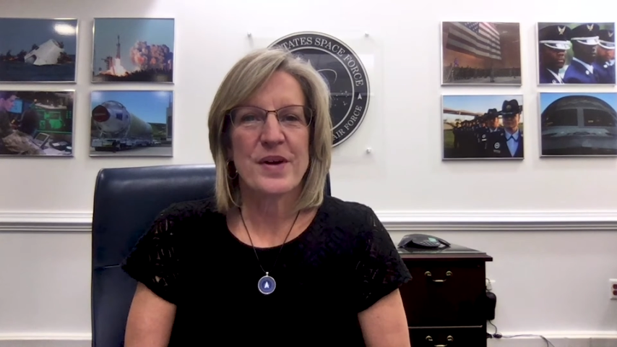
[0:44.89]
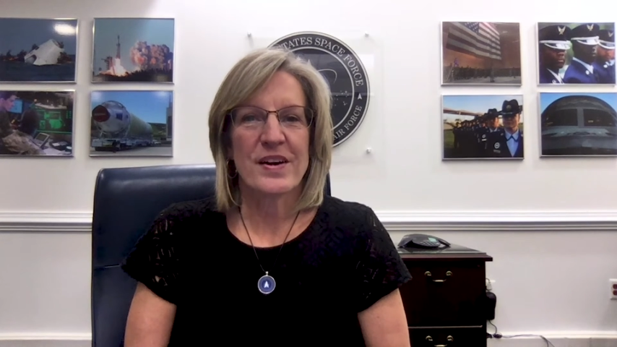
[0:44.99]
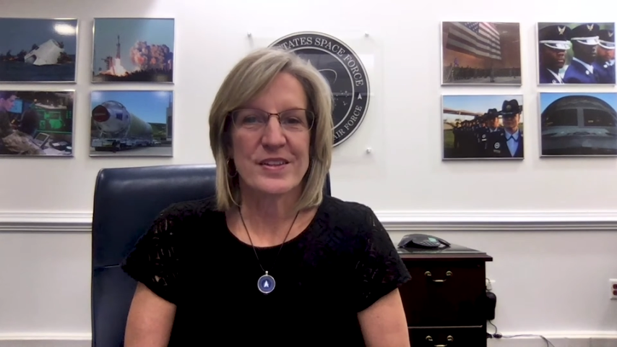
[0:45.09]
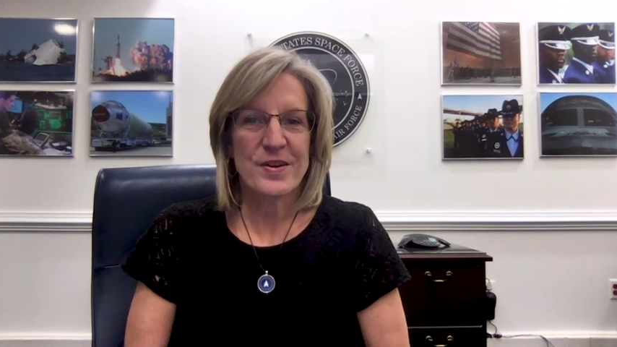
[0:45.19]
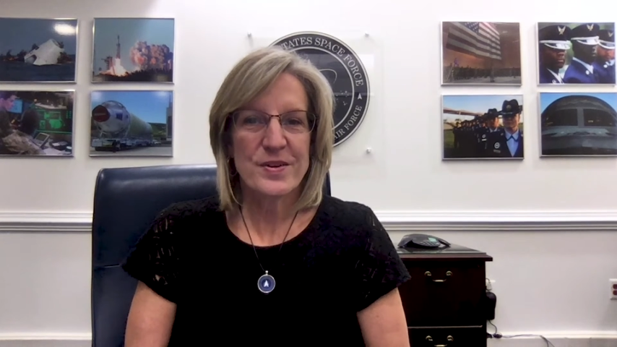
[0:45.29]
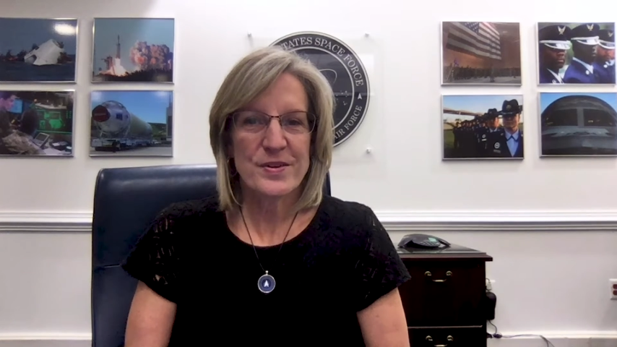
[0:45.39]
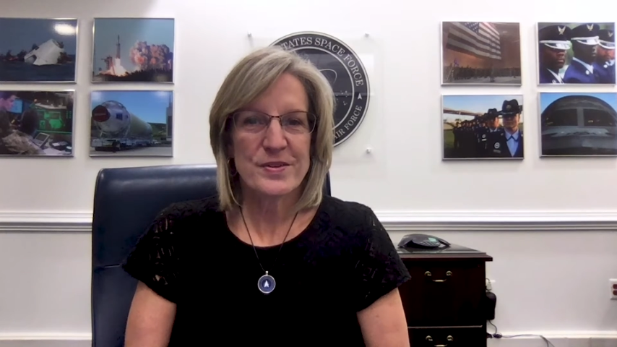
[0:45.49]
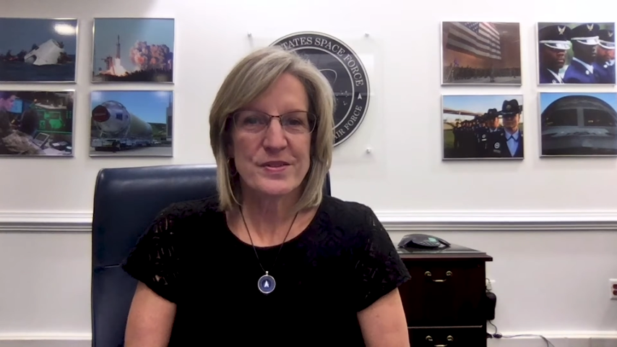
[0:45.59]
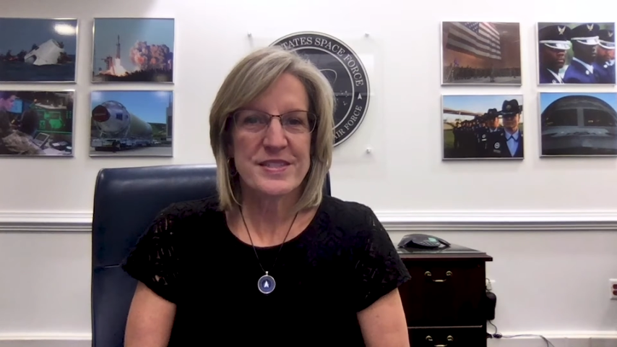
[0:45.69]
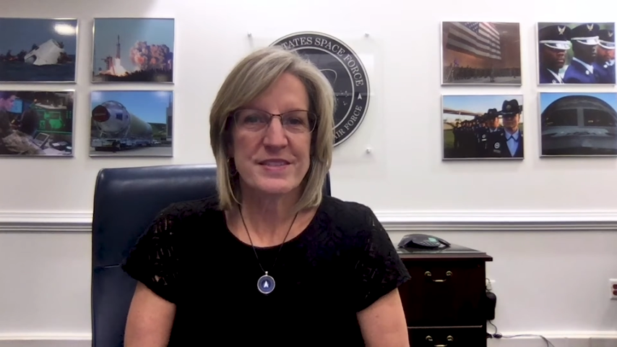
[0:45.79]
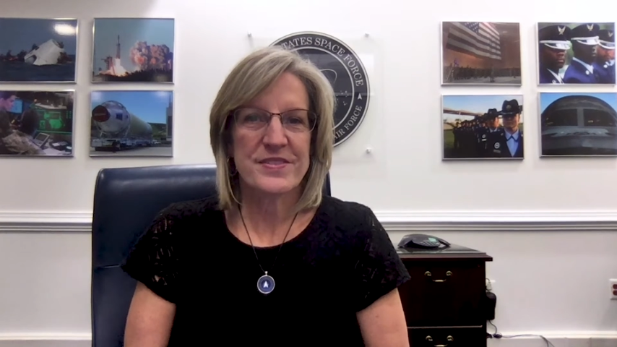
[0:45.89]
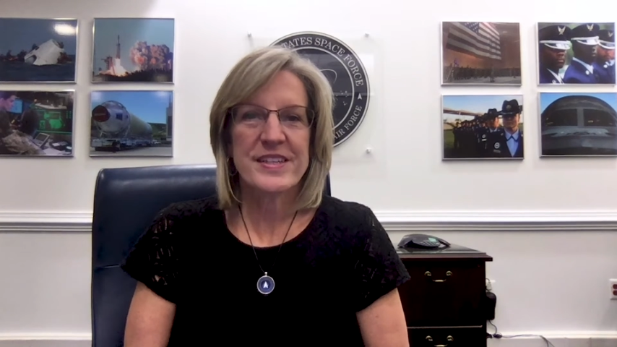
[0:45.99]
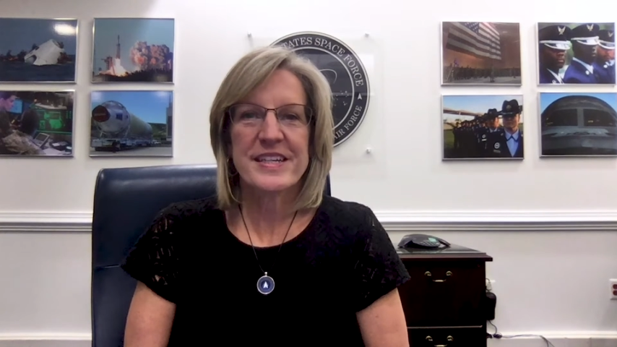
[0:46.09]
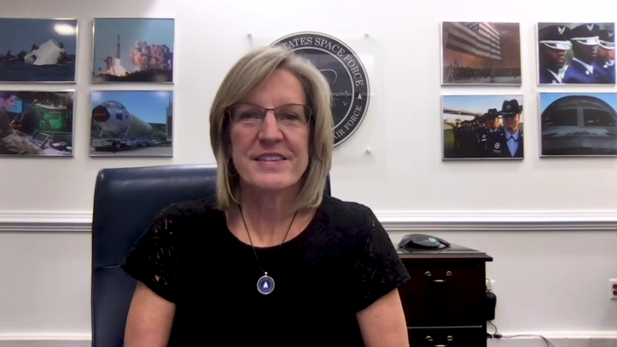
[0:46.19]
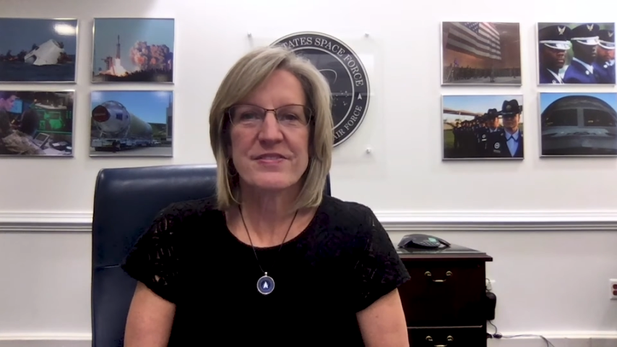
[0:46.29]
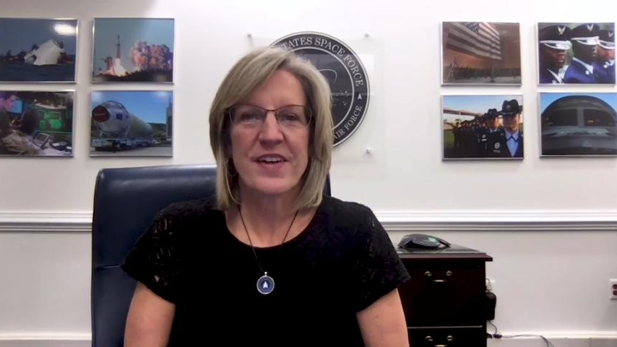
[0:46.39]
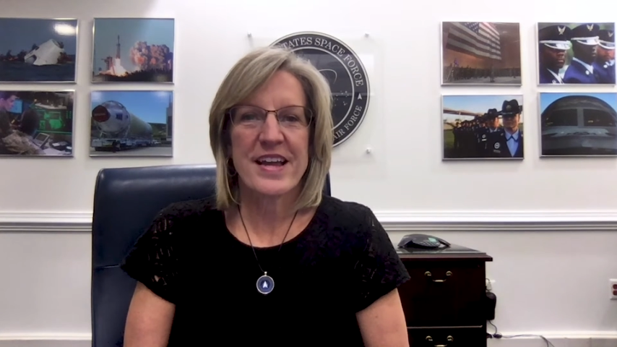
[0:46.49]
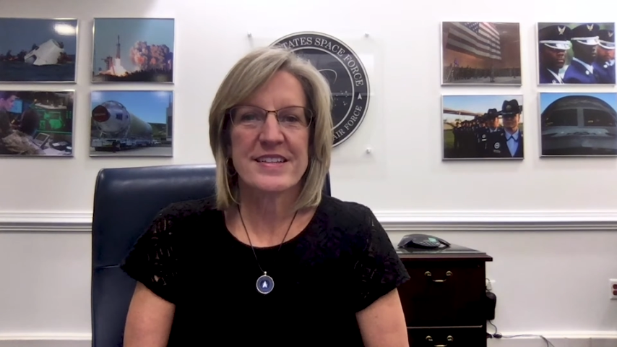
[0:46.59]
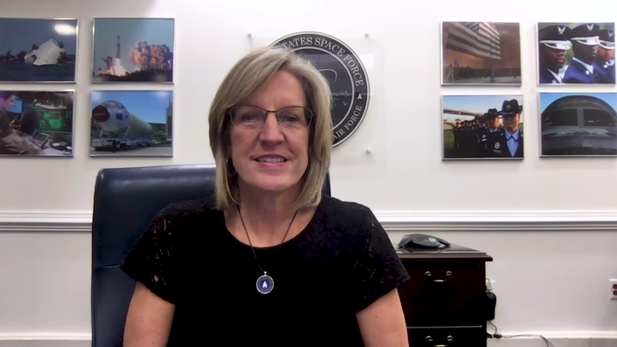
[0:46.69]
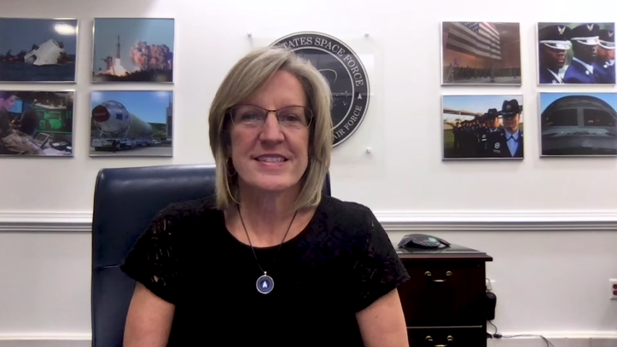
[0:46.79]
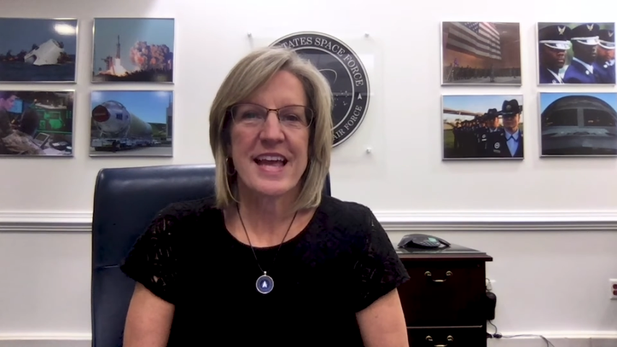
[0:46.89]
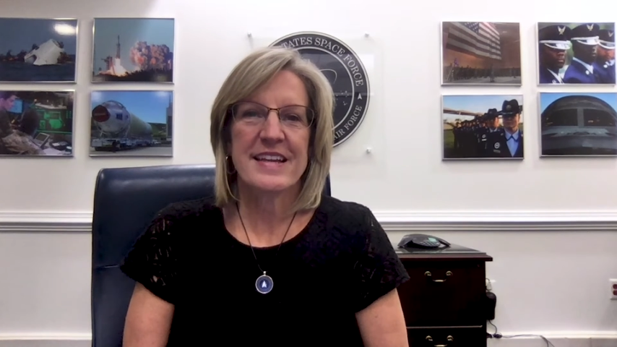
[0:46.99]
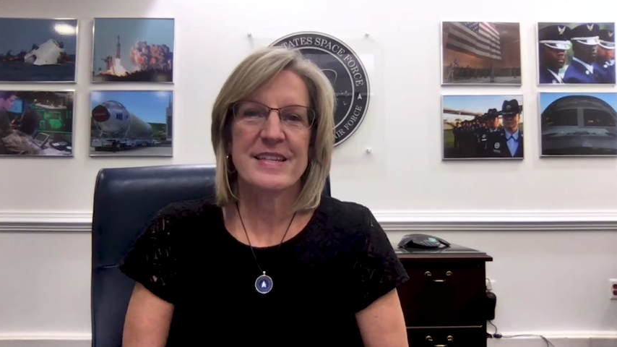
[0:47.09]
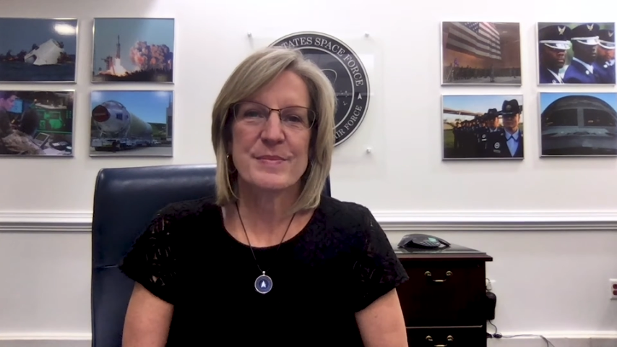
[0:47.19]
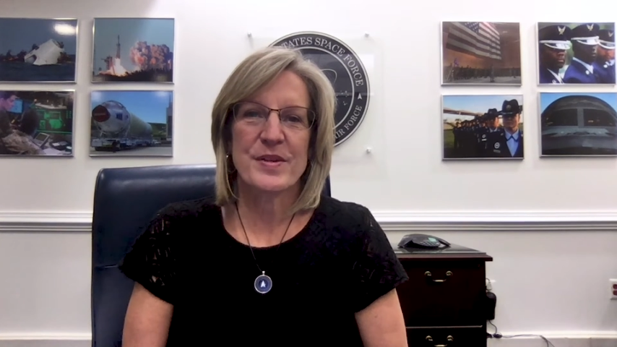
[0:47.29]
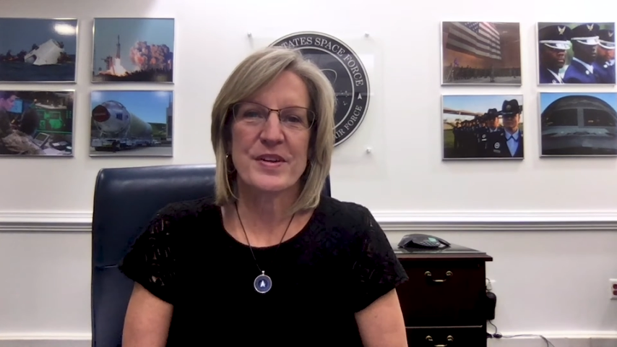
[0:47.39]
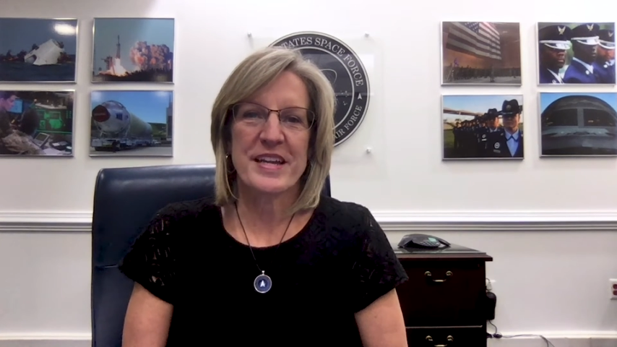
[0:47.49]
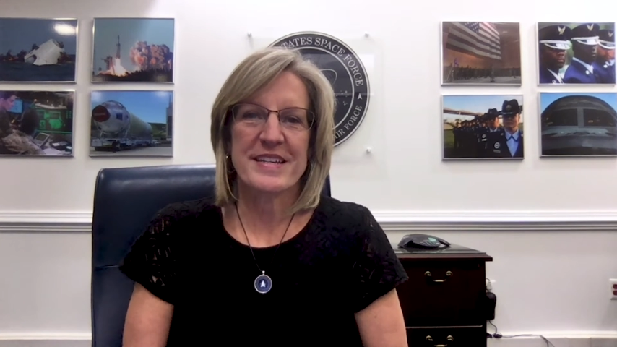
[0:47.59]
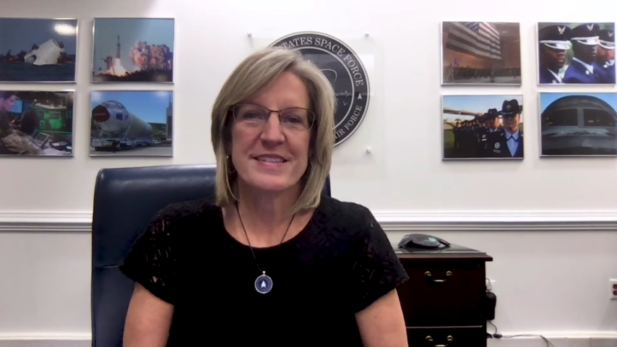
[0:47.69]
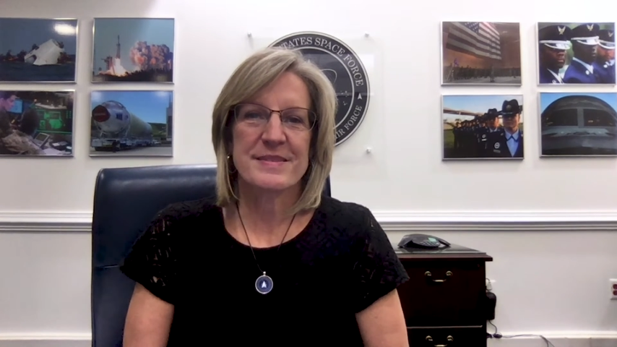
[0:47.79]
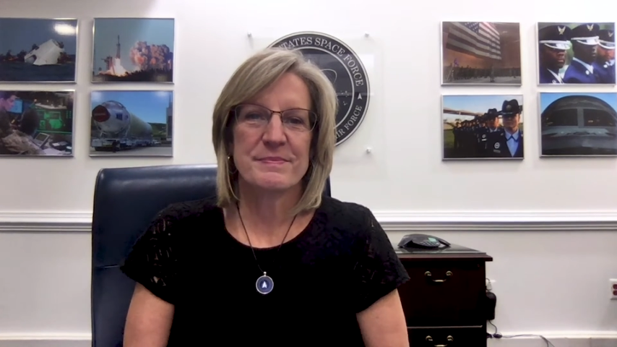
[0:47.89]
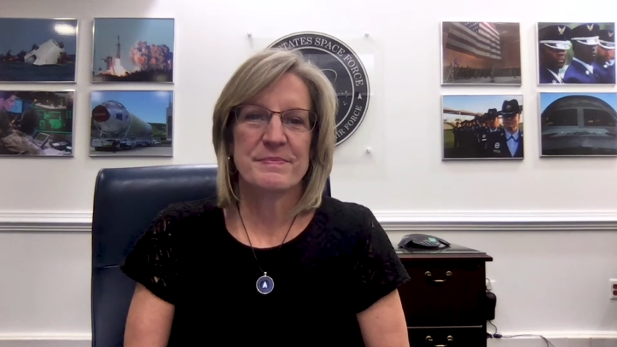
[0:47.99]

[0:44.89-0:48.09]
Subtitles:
our local civilian friends and communities.